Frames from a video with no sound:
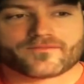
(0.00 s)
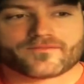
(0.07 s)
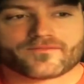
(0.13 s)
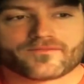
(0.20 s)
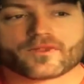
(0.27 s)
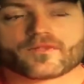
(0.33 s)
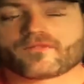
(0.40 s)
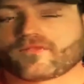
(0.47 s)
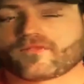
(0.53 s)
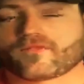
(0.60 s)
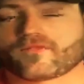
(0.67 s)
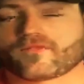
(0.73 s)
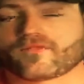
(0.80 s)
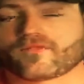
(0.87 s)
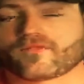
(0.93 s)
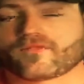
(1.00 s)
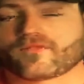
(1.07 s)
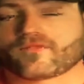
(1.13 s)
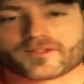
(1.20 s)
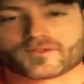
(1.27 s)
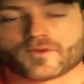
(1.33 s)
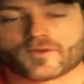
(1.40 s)
for this
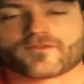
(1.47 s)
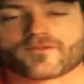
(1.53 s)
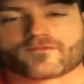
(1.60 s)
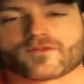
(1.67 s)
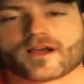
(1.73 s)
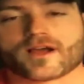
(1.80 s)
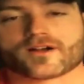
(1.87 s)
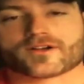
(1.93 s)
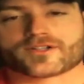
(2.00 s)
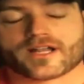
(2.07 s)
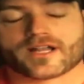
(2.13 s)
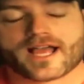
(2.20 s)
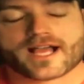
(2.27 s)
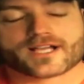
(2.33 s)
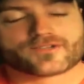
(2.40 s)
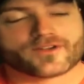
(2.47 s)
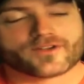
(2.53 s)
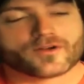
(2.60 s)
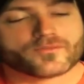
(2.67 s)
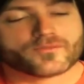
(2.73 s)
album as well from writers in Nashville.